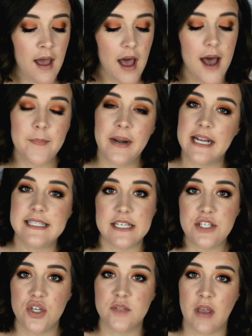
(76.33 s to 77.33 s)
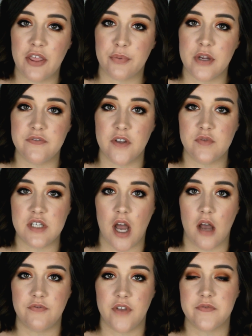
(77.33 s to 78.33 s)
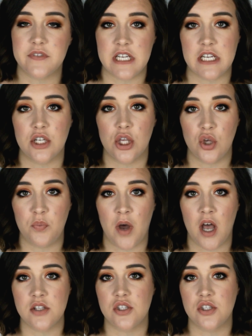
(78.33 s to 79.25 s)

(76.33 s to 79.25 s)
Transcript: and I did use my 350 off 15 coupon,